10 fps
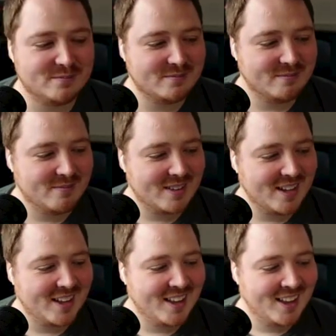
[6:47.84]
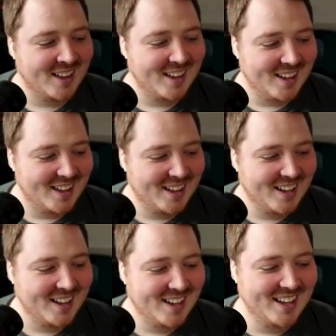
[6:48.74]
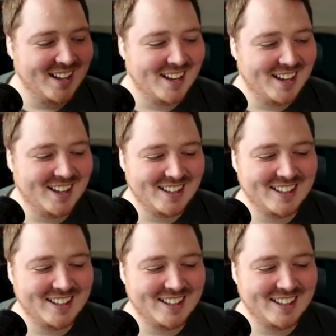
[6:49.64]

This person isn't speaking.